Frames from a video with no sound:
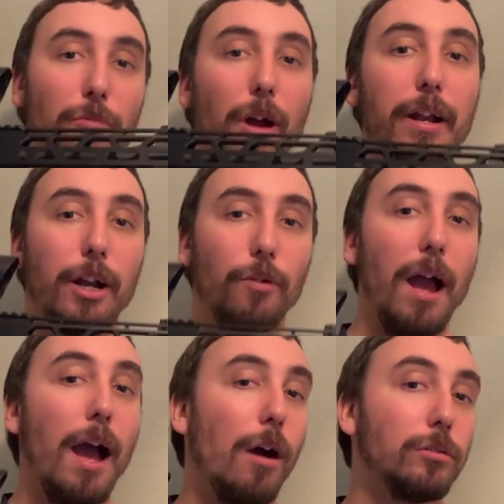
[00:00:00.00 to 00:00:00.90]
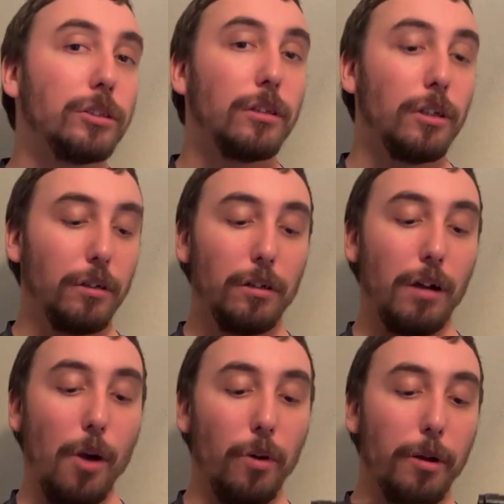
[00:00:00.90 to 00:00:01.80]
running around,
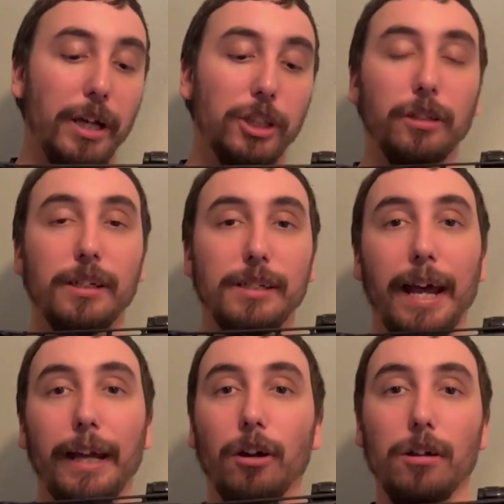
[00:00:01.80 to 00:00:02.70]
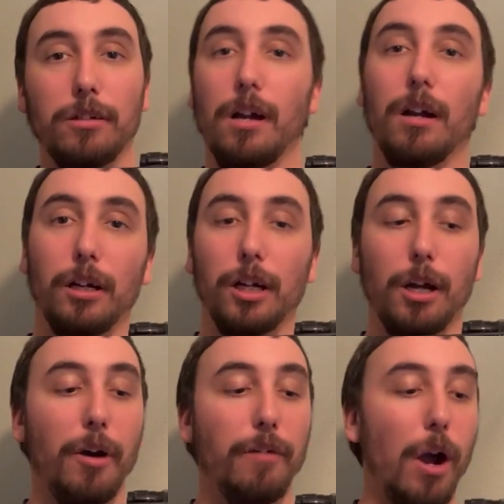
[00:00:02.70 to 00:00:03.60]
I want to make sure this handguard's not going to
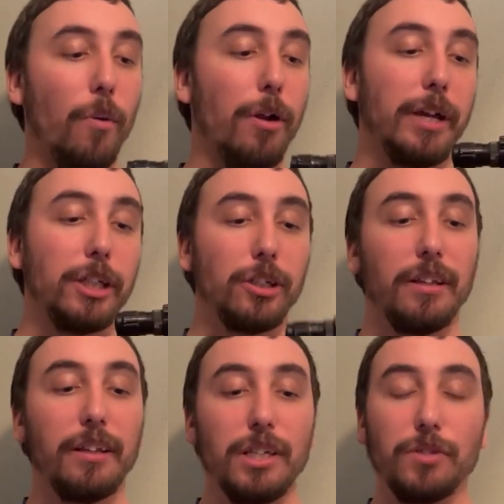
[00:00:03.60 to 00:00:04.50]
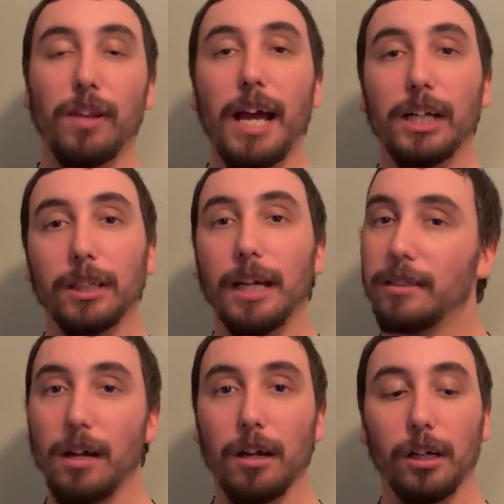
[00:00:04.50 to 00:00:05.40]
come off. I want to make sure that this flashlight's
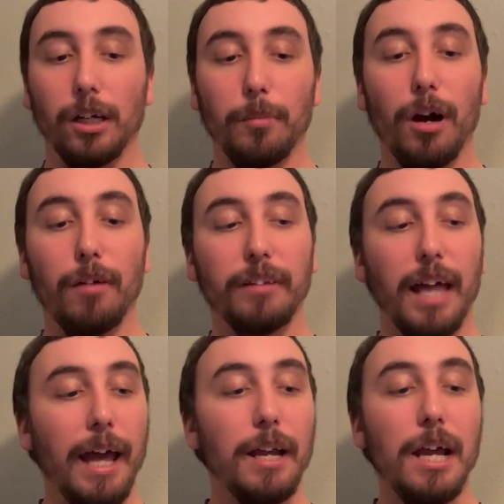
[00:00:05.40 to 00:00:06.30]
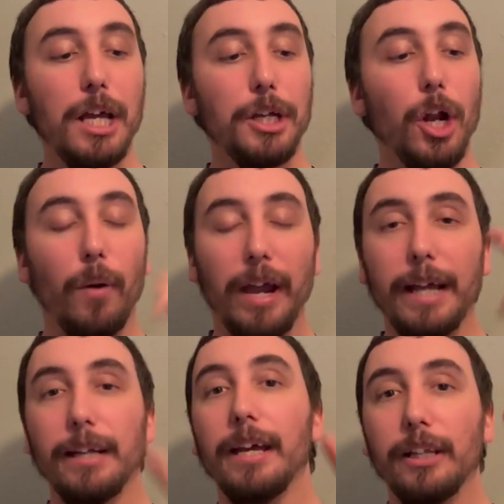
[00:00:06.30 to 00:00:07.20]
not going to come off, that,
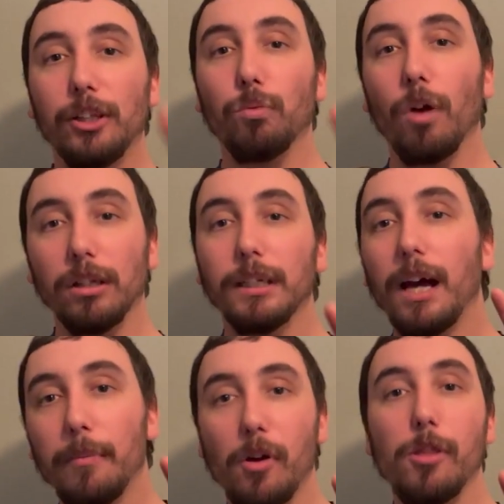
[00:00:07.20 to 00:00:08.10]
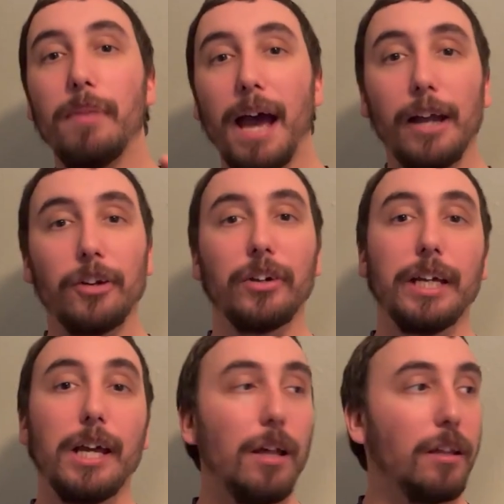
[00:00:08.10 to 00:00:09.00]
the runtime on the
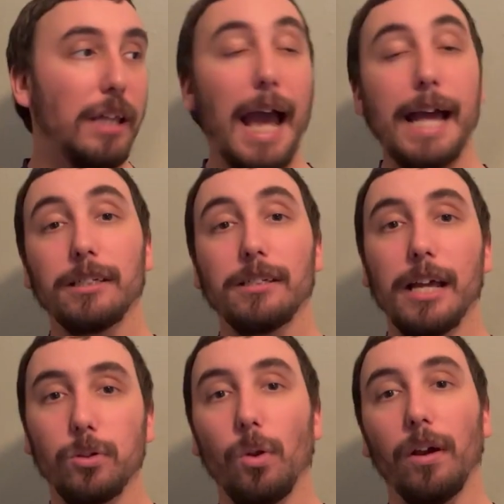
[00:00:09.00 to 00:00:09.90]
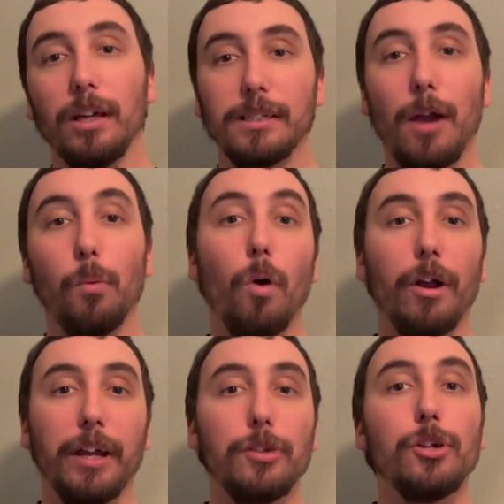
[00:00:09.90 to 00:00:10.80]
battery lasts as long as I want
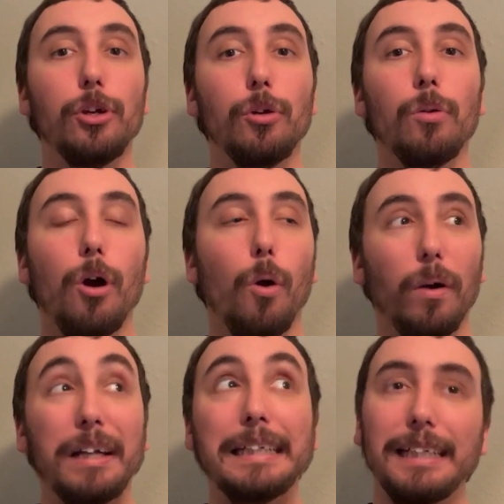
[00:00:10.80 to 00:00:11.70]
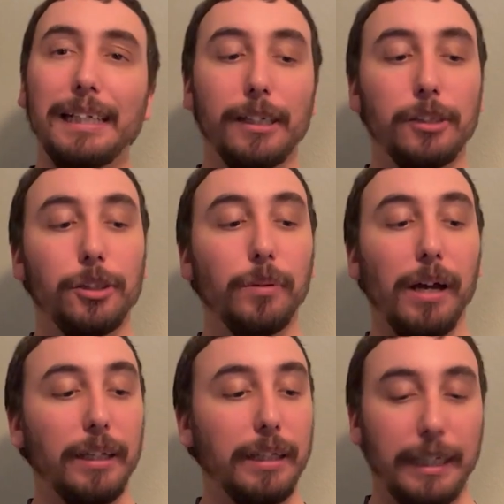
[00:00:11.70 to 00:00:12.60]
it to or need it to
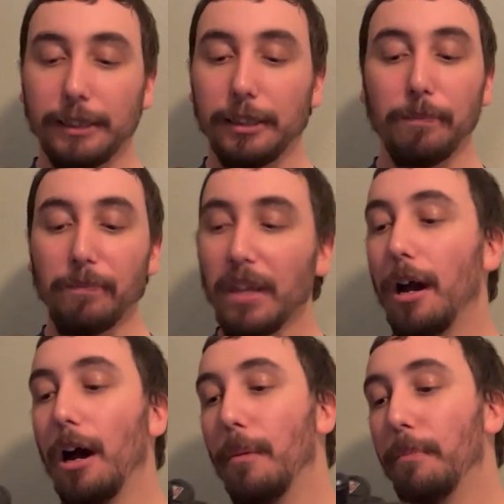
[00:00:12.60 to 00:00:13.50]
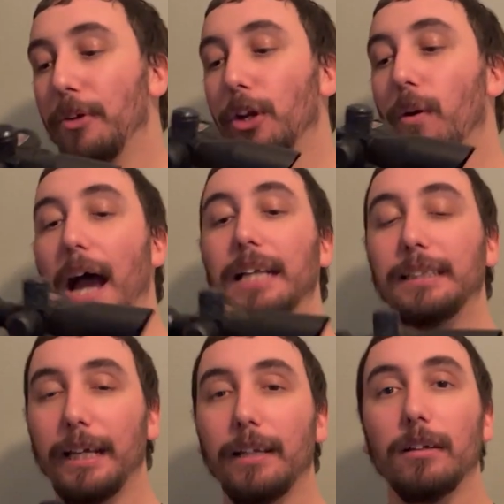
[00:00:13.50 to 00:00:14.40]
at least. I
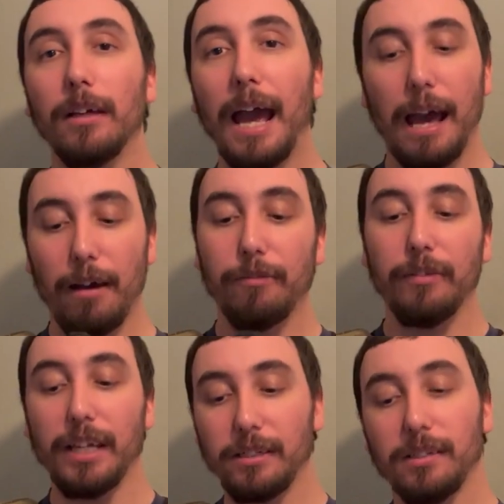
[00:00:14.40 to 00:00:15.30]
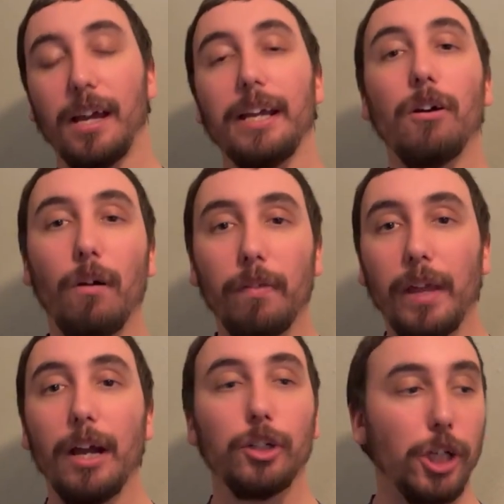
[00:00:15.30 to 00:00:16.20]
did have this sight on
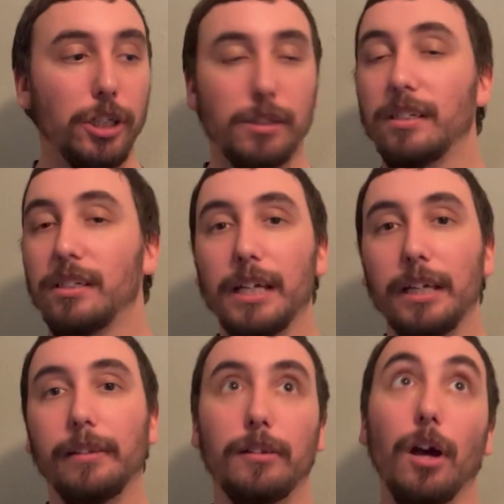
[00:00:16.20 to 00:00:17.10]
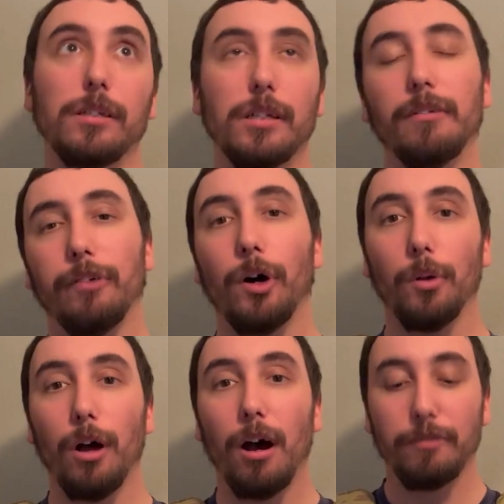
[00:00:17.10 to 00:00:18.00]
there just to see, does it fall
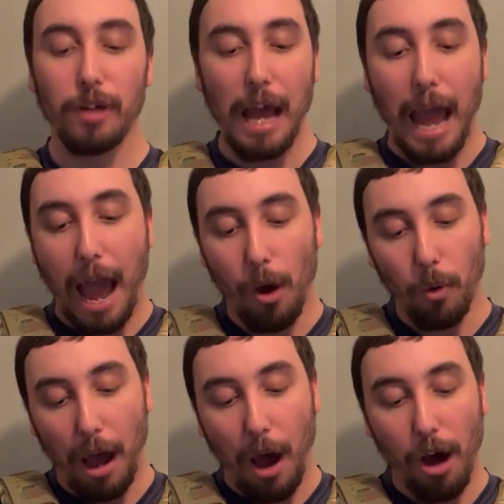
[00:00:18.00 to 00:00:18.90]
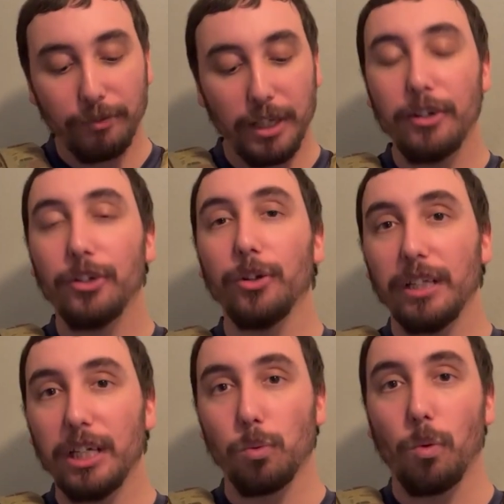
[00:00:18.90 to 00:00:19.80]
off? How often do
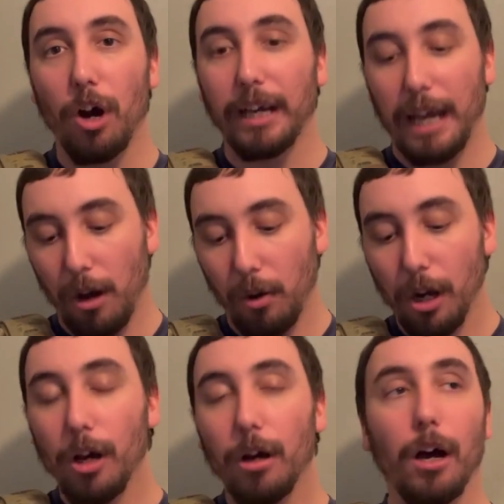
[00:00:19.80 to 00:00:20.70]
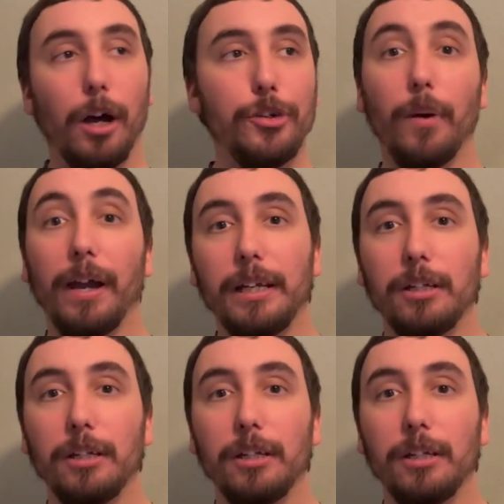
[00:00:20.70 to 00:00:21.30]
these walk out? Do I need to